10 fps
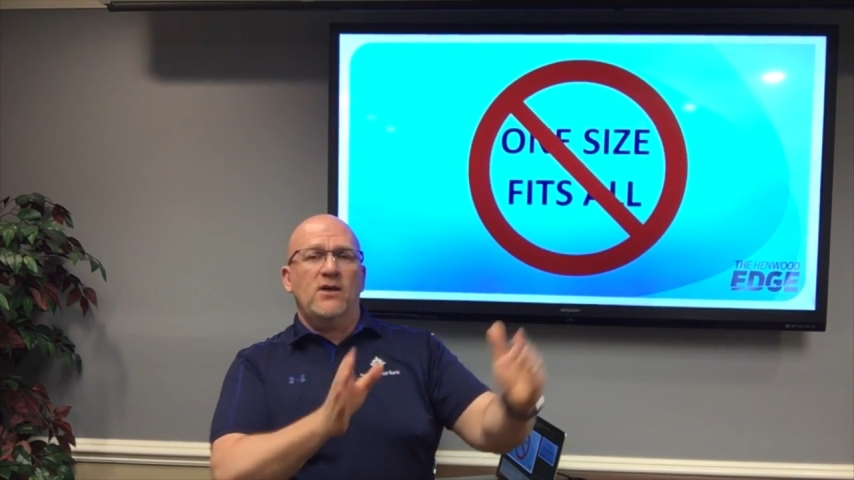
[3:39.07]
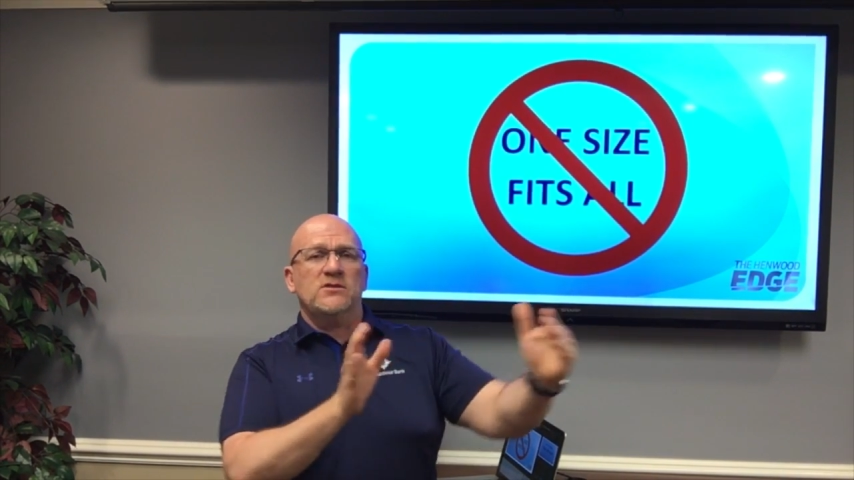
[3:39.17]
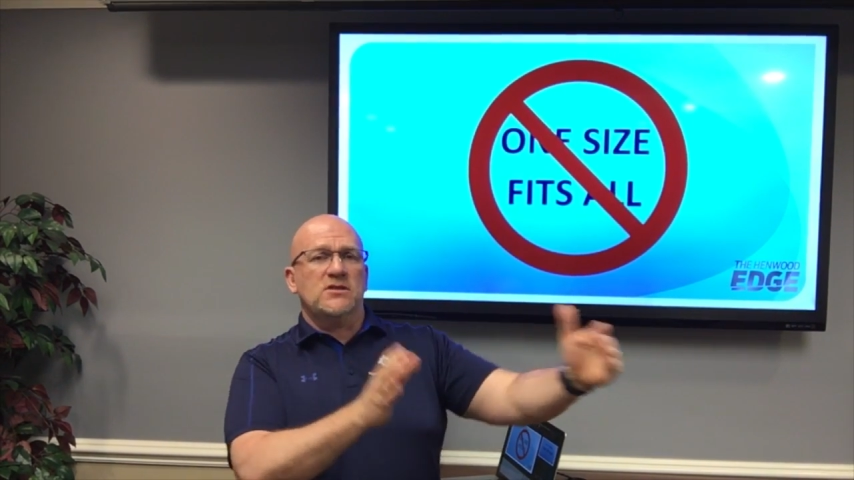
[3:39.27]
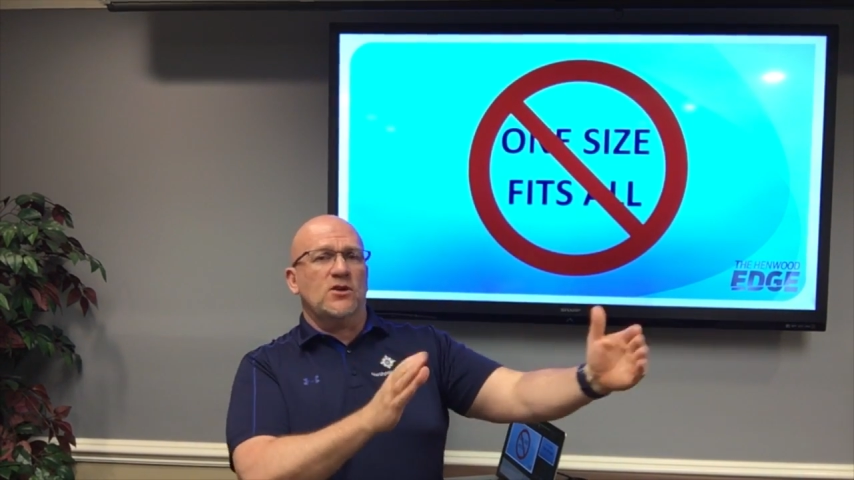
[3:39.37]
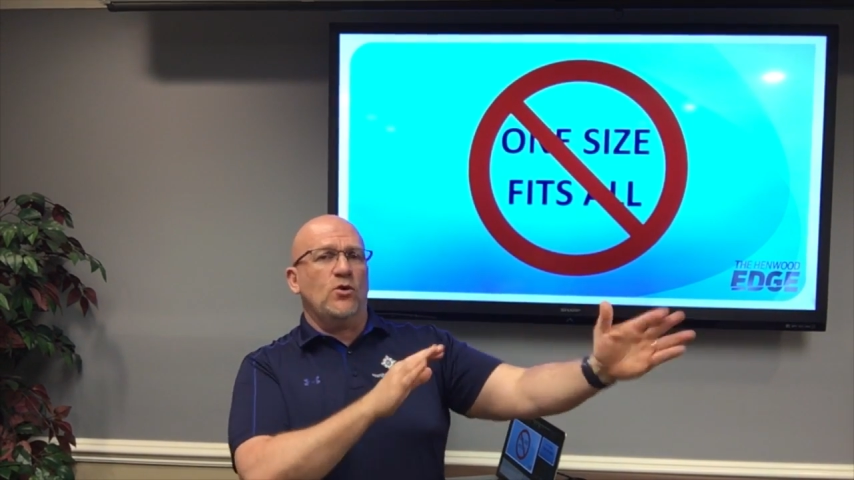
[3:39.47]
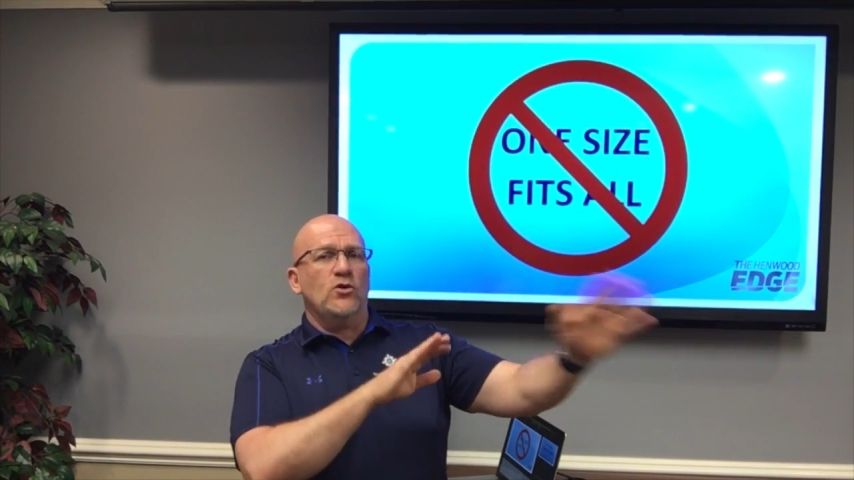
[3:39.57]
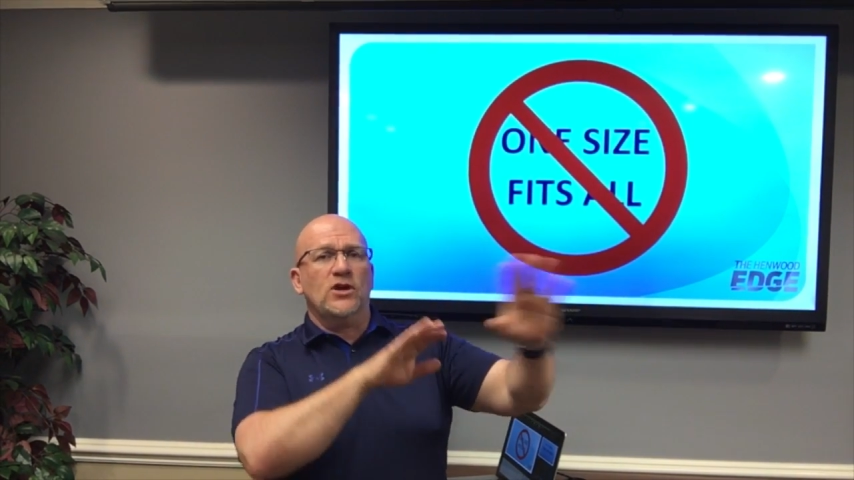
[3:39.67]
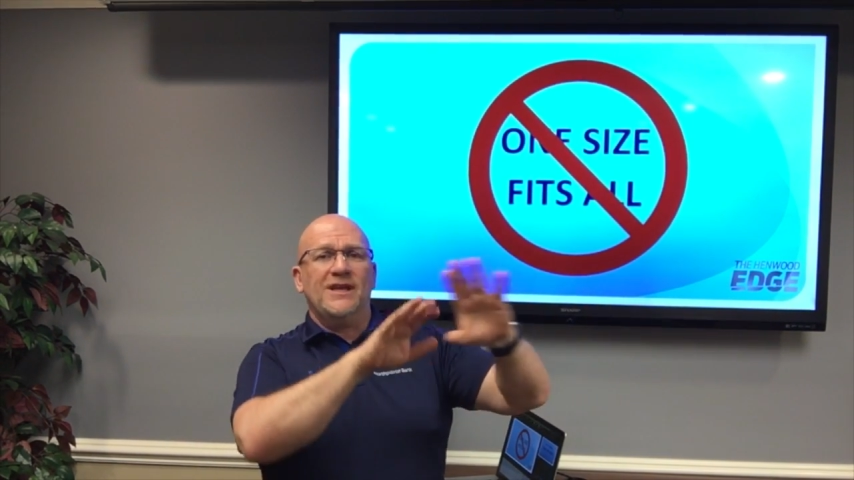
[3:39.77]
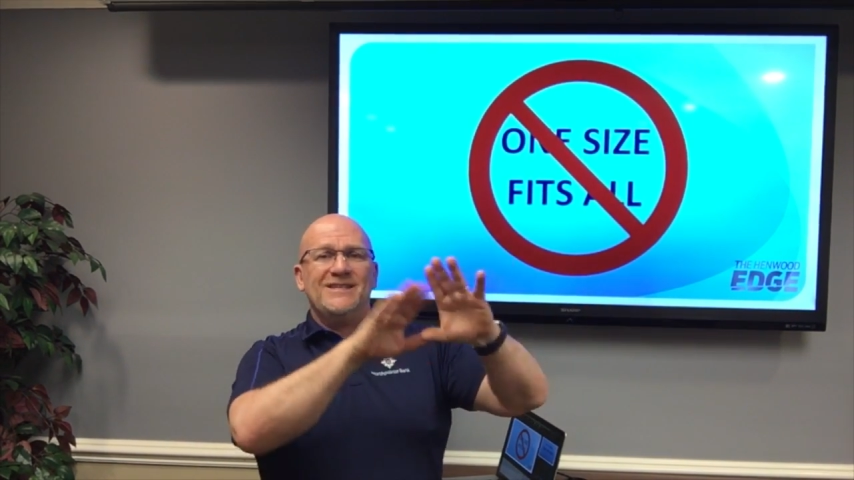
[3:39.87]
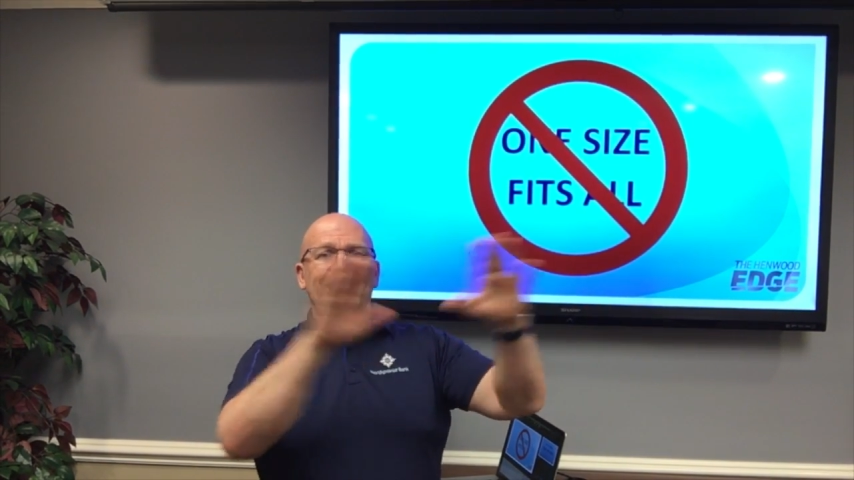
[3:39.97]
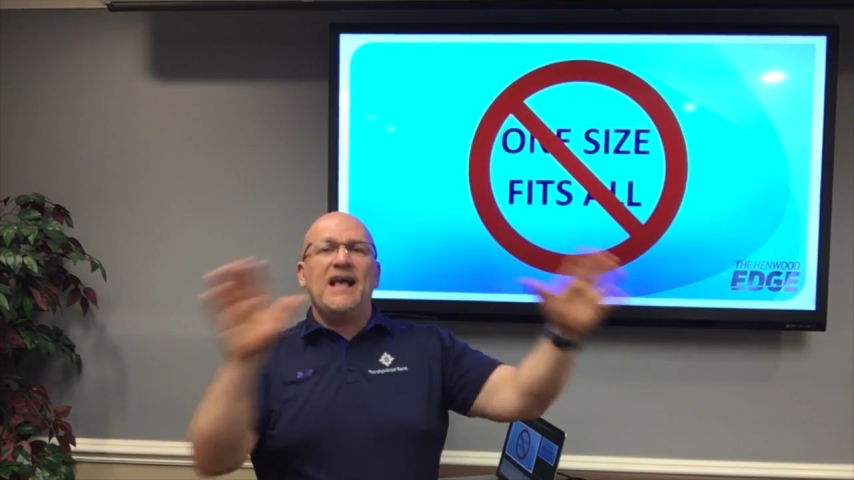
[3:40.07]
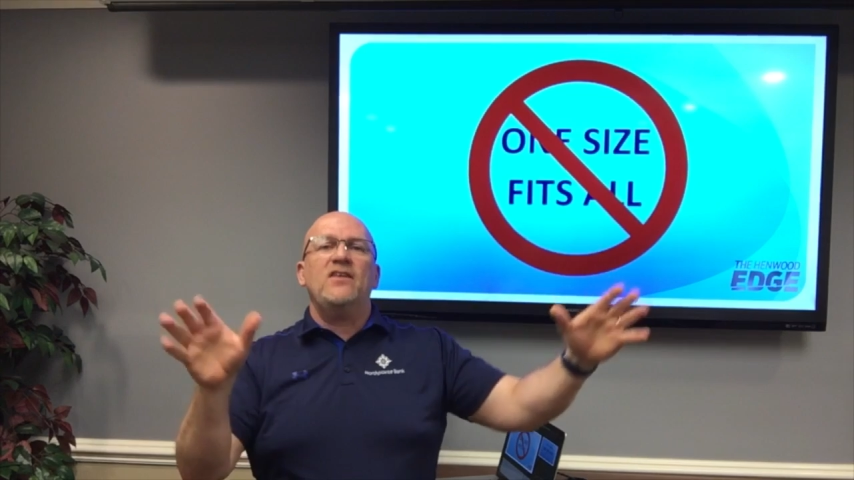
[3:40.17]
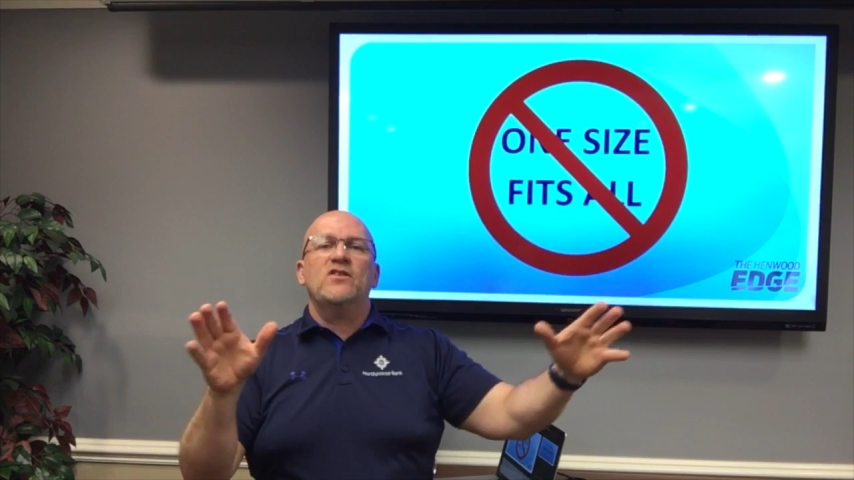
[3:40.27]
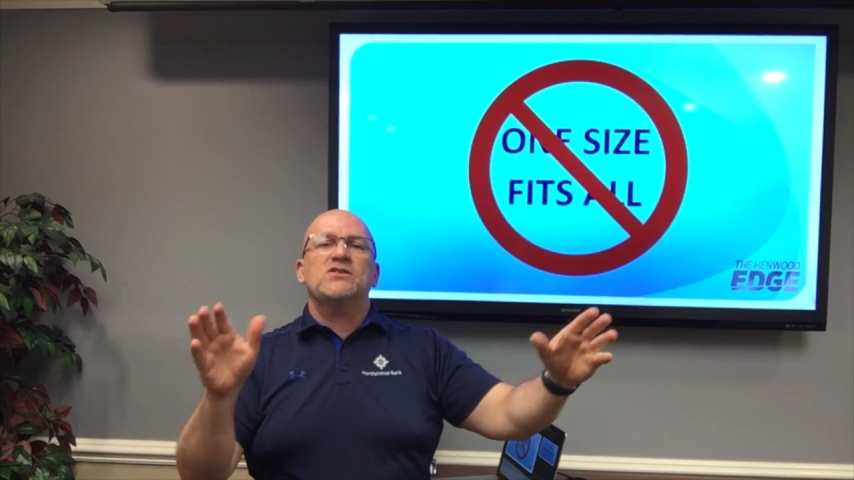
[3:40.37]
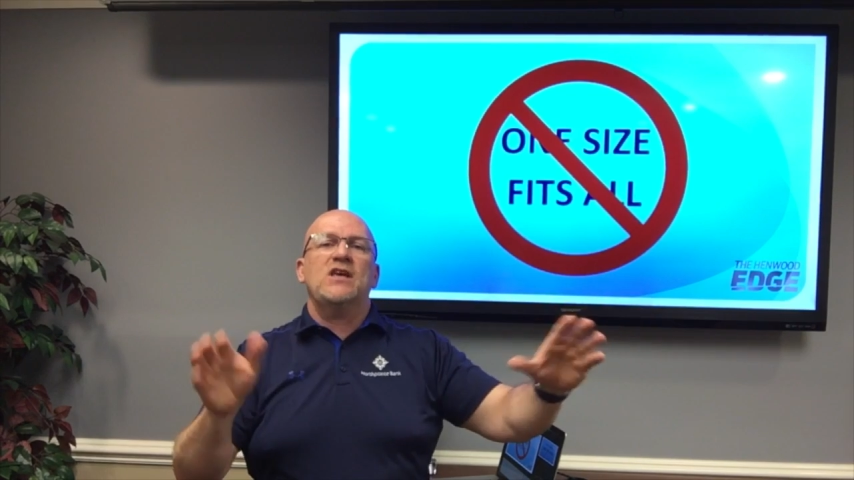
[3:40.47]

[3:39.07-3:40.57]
houses that all look exactly the